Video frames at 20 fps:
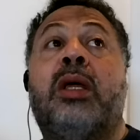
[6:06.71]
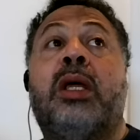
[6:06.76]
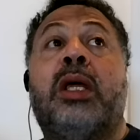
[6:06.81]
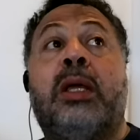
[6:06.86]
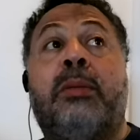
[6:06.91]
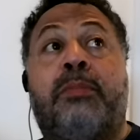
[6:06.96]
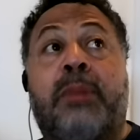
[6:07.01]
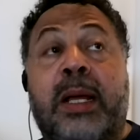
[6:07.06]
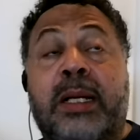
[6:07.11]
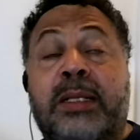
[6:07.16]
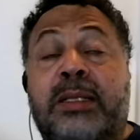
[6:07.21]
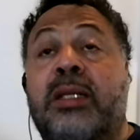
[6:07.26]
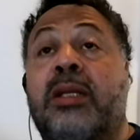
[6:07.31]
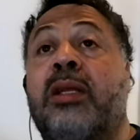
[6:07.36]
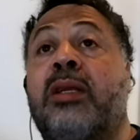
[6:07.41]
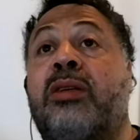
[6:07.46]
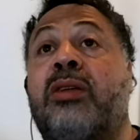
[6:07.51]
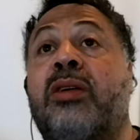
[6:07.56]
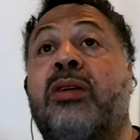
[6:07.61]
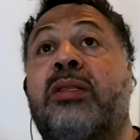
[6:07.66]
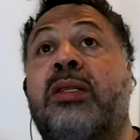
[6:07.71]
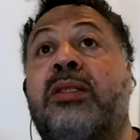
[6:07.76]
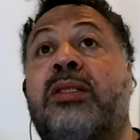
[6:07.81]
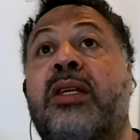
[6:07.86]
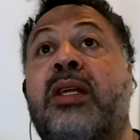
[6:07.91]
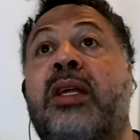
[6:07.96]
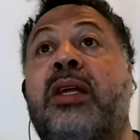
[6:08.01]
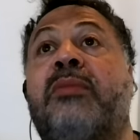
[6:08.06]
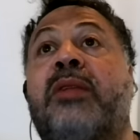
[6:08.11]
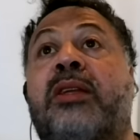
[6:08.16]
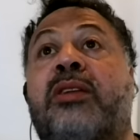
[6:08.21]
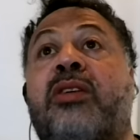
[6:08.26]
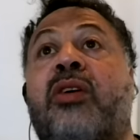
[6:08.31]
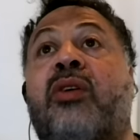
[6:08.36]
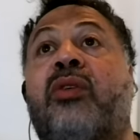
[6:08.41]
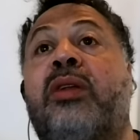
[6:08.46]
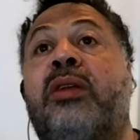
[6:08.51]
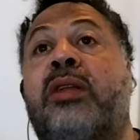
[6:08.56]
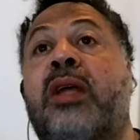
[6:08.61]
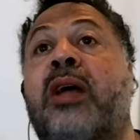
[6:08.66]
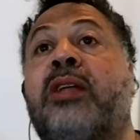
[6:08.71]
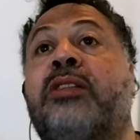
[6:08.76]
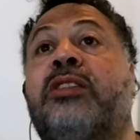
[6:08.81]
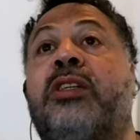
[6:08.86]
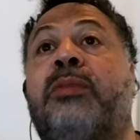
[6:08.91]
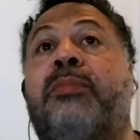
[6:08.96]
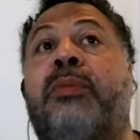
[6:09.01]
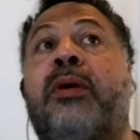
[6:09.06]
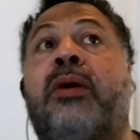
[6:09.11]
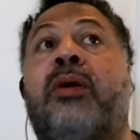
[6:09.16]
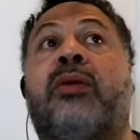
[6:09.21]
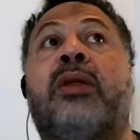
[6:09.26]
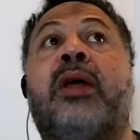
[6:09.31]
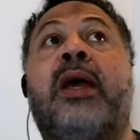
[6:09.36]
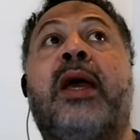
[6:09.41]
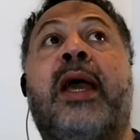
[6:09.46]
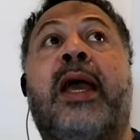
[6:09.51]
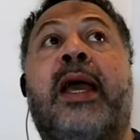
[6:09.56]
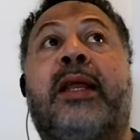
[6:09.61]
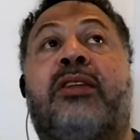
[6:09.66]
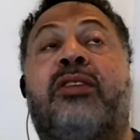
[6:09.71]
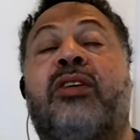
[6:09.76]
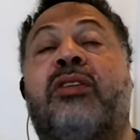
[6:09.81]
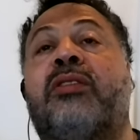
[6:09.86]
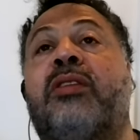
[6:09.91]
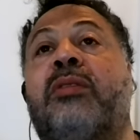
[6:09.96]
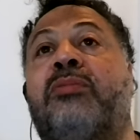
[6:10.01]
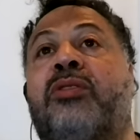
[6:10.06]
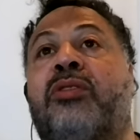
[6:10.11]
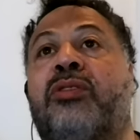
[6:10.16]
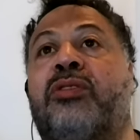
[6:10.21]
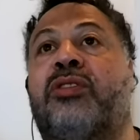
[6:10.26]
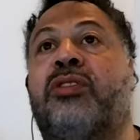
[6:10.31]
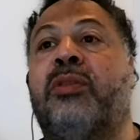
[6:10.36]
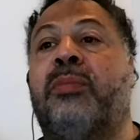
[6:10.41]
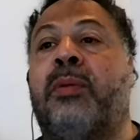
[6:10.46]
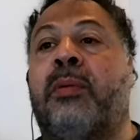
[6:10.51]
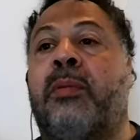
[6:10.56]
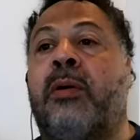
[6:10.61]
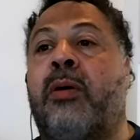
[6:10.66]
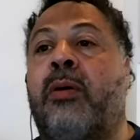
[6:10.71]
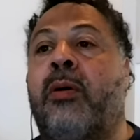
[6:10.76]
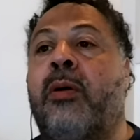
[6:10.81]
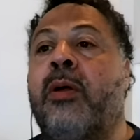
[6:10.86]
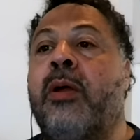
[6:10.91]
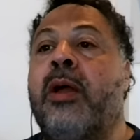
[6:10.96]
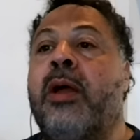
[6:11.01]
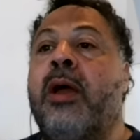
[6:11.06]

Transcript: He basically took the team that Tony Dungy built and took them to the Super Bowl,